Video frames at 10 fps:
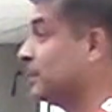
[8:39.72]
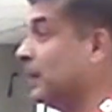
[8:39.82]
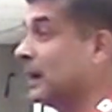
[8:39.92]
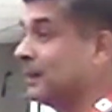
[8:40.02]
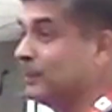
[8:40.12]

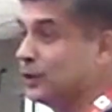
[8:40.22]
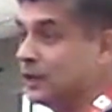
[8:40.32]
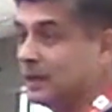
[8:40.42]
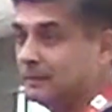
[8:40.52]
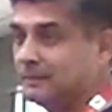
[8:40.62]

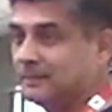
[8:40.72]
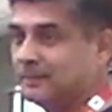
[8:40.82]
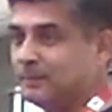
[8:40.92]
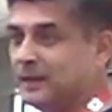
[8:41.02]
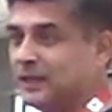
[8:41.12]
Bhojan,
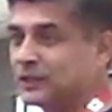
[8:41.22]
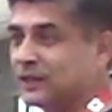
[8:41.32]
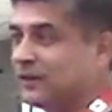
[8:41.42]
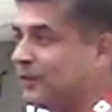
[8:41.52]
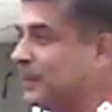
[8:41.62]
being
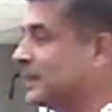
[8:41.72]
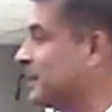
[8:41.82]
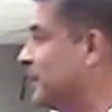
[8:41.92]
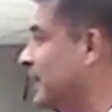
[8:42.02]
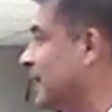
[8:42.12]
served by
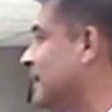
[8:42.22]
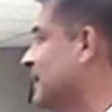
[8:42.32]
somebody.